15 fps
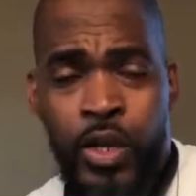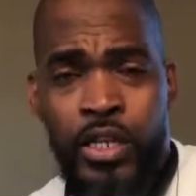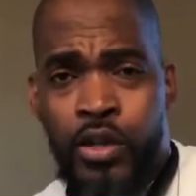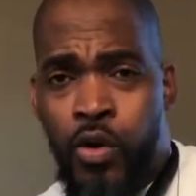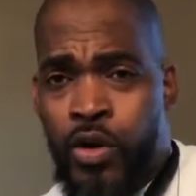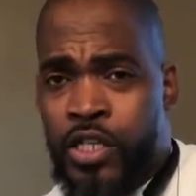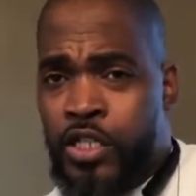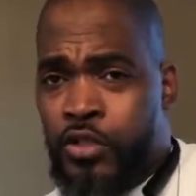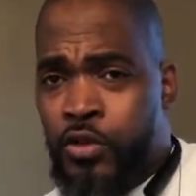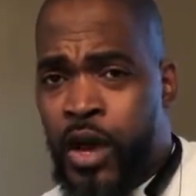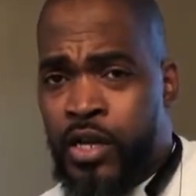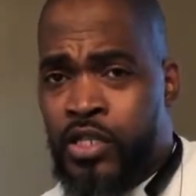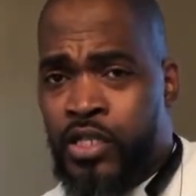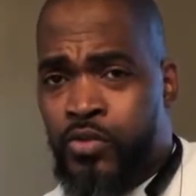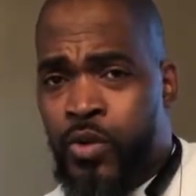with no
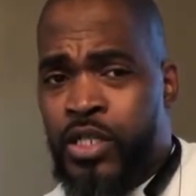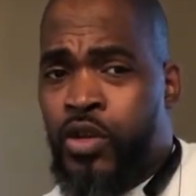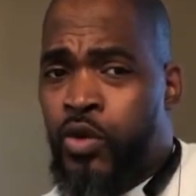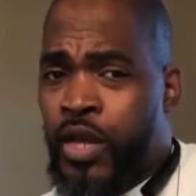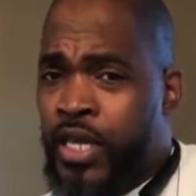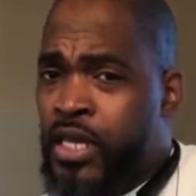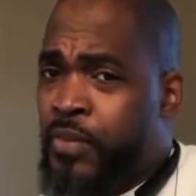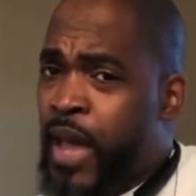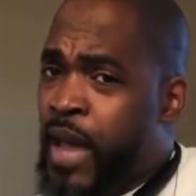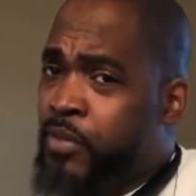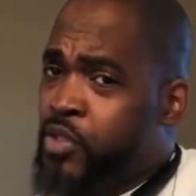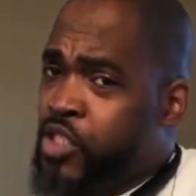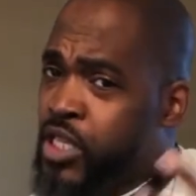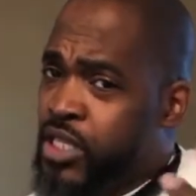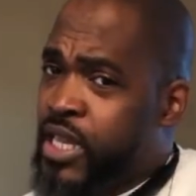instructions, what's going to end up
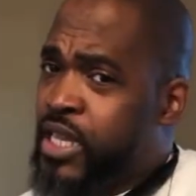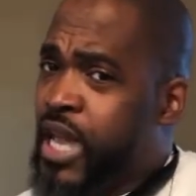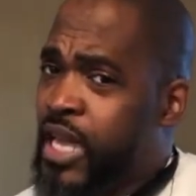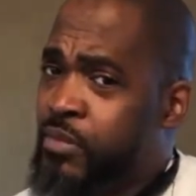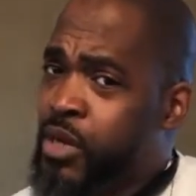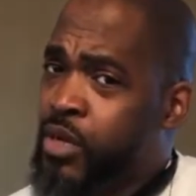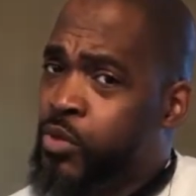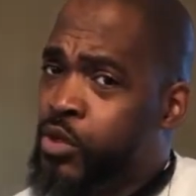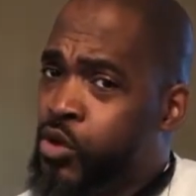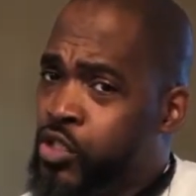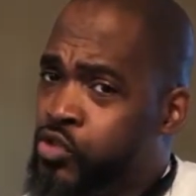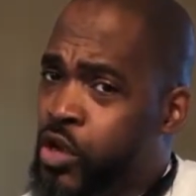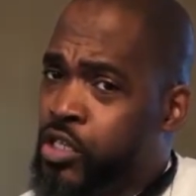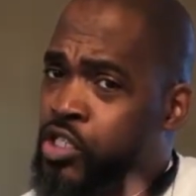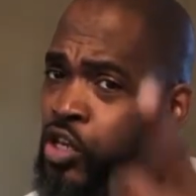happening? She get that kind of money with no
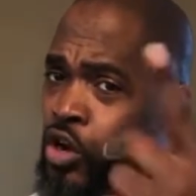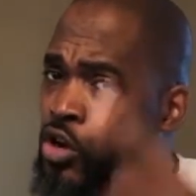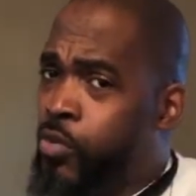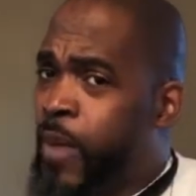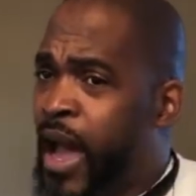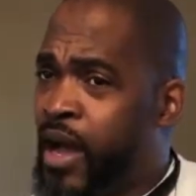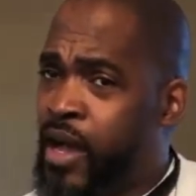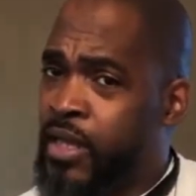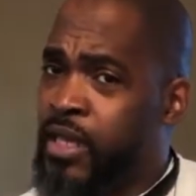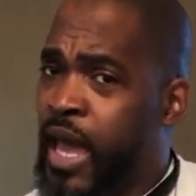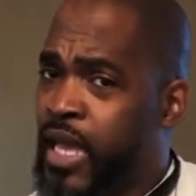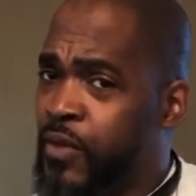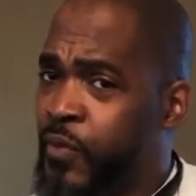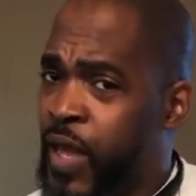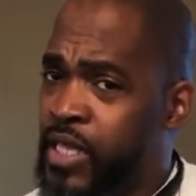instructions. She's going to go buy her a
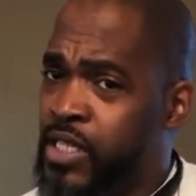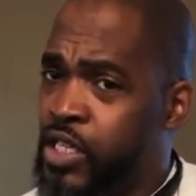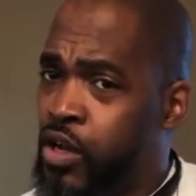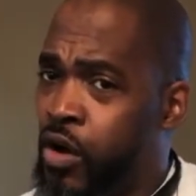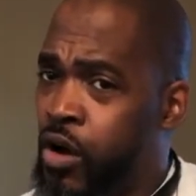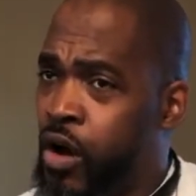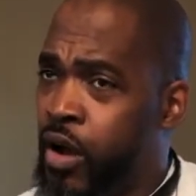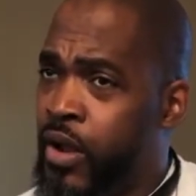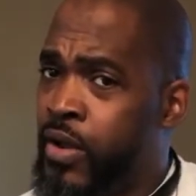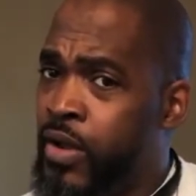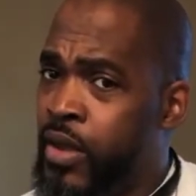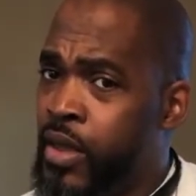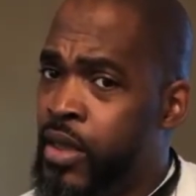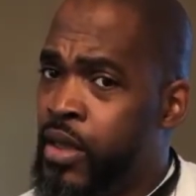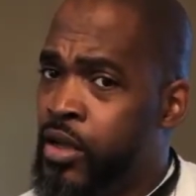nice fancy car.
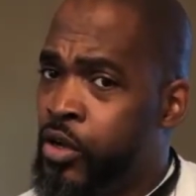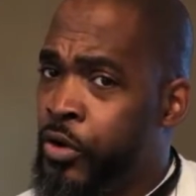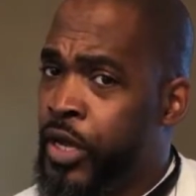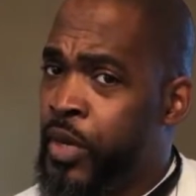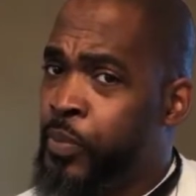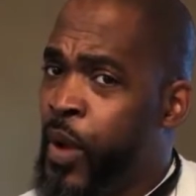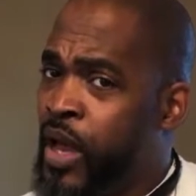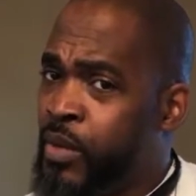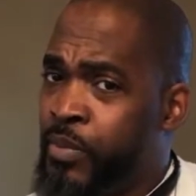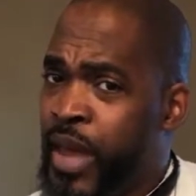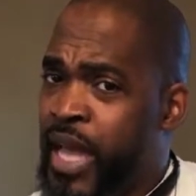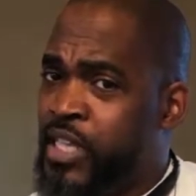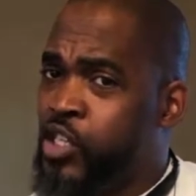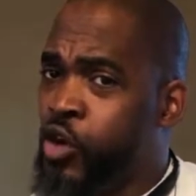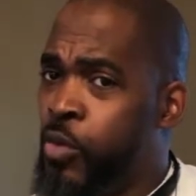Credit probably
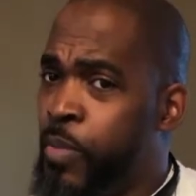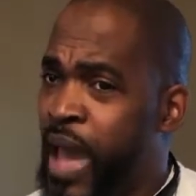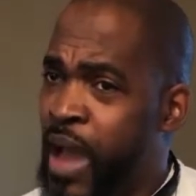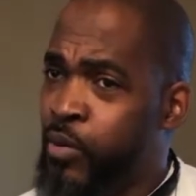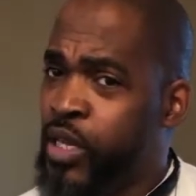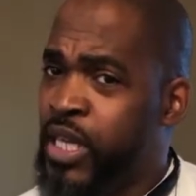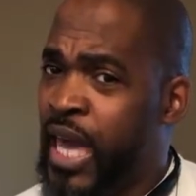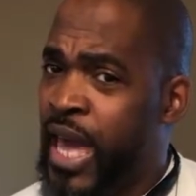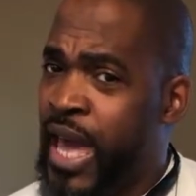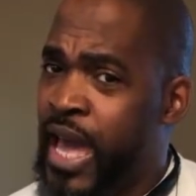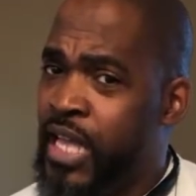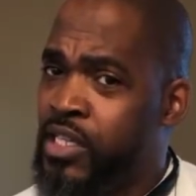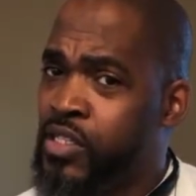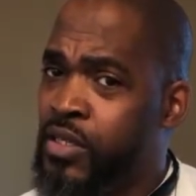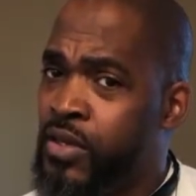bad. She's going to buy it with
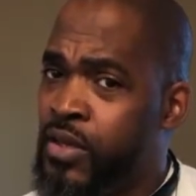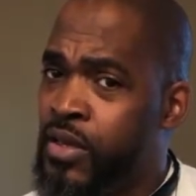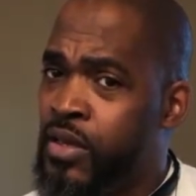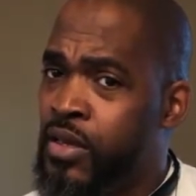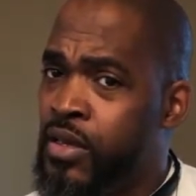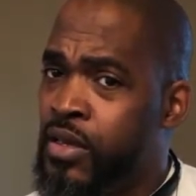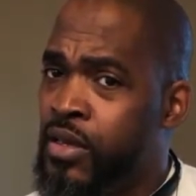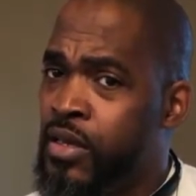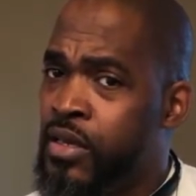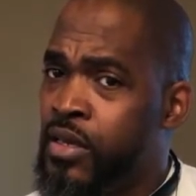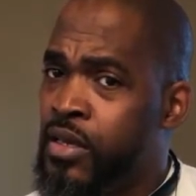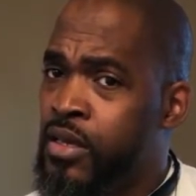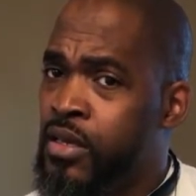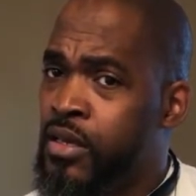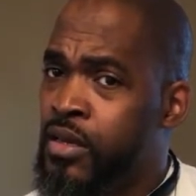cash.
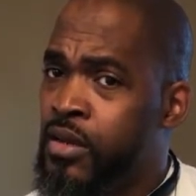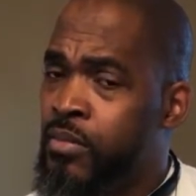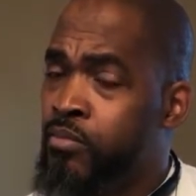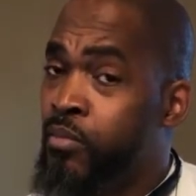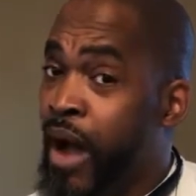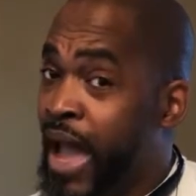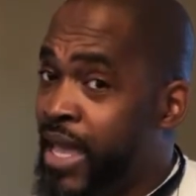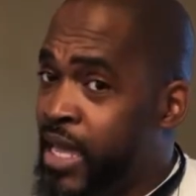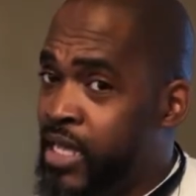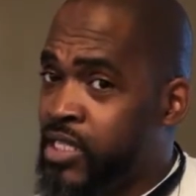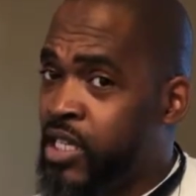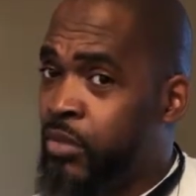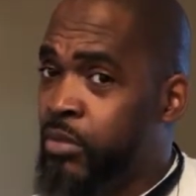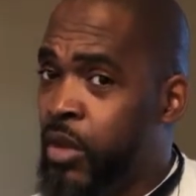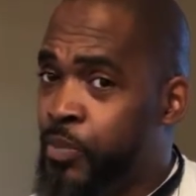Might get
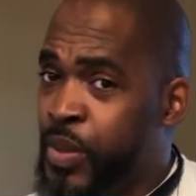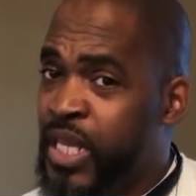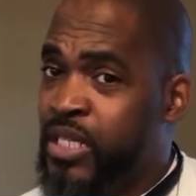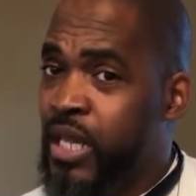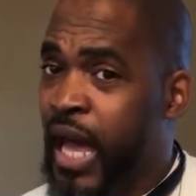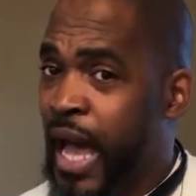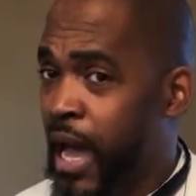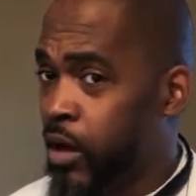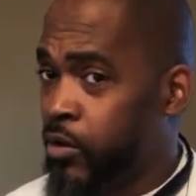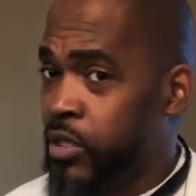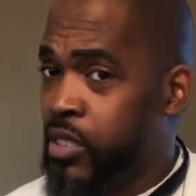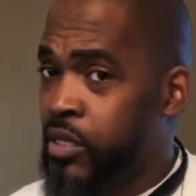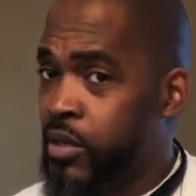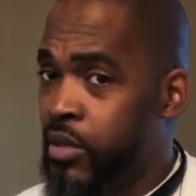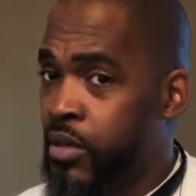some little piece of
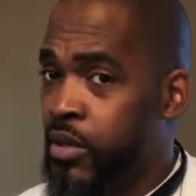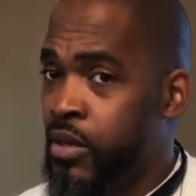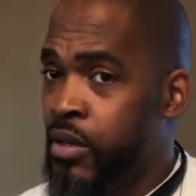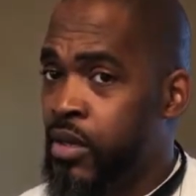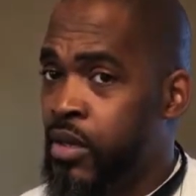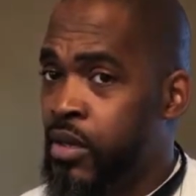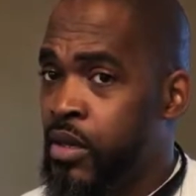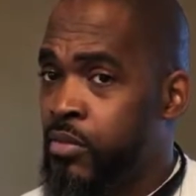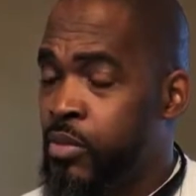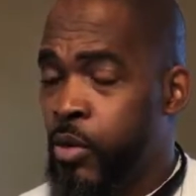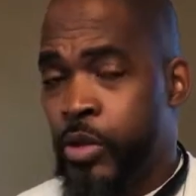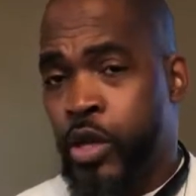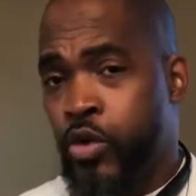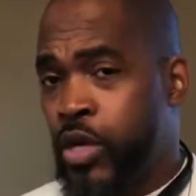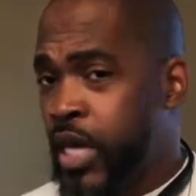house. But
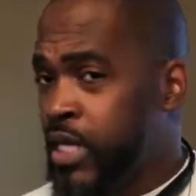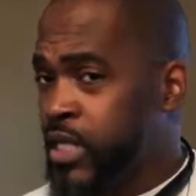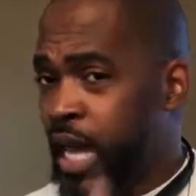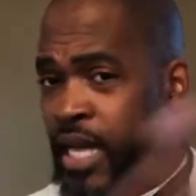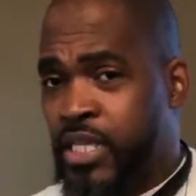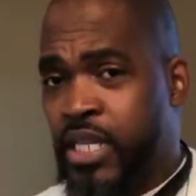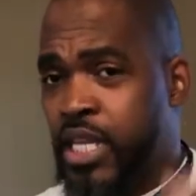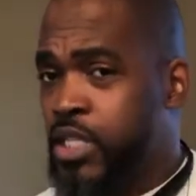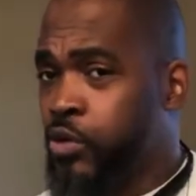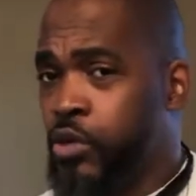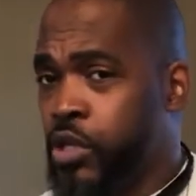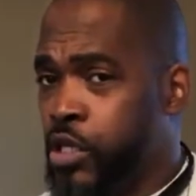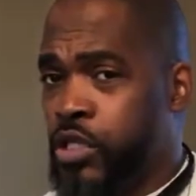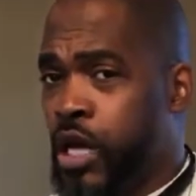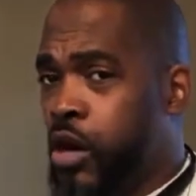when your kid's 18,
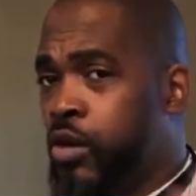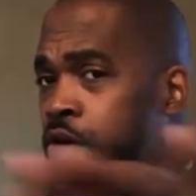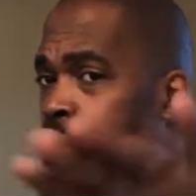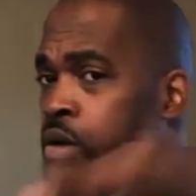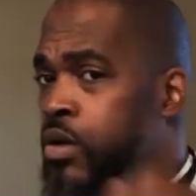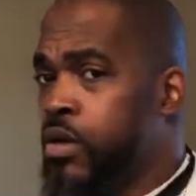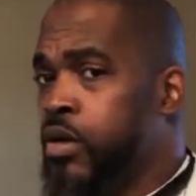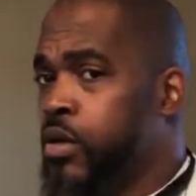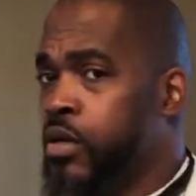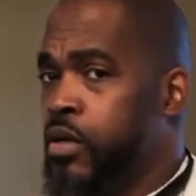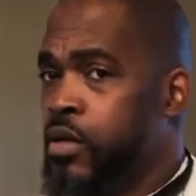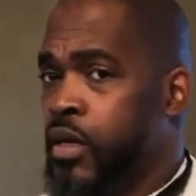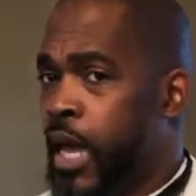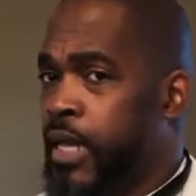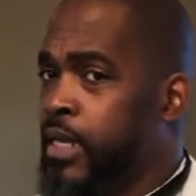20 years old,
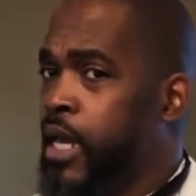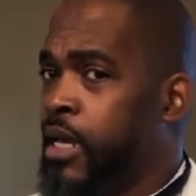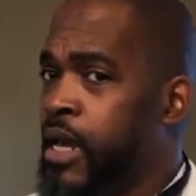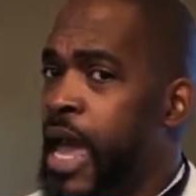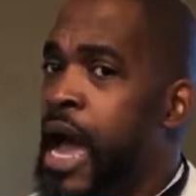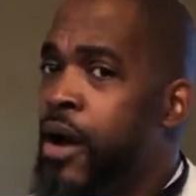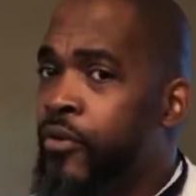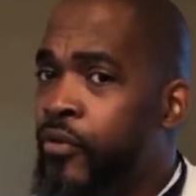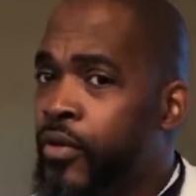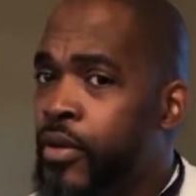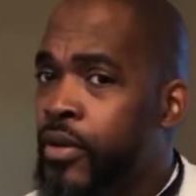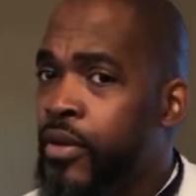ain't nothing left.